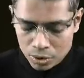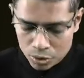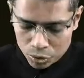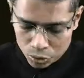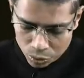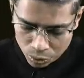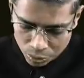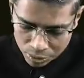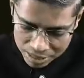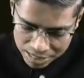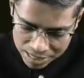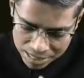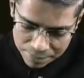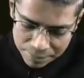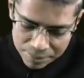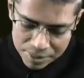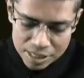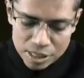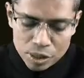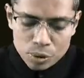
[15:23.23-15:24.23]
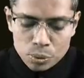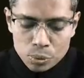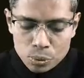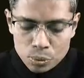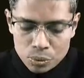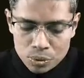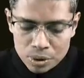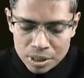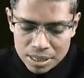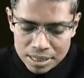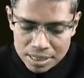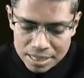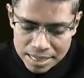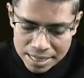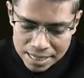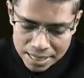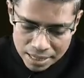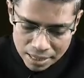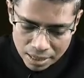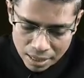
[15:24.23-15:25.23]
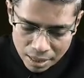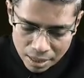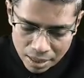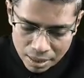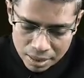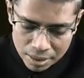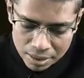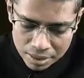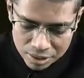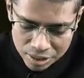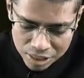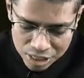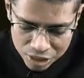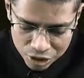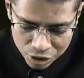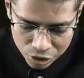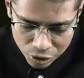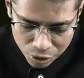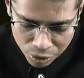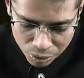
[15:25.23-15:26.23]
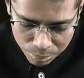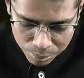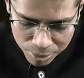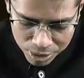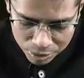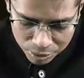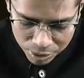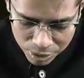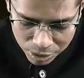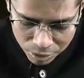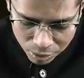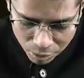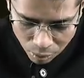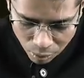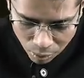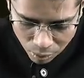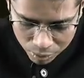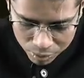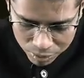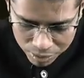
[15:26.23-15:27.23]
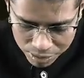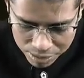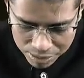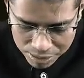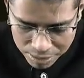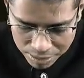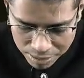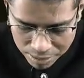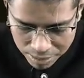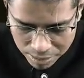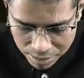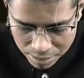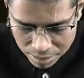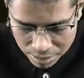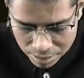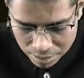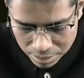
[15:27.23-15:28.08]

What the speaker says: So if you take a ratio between oxygen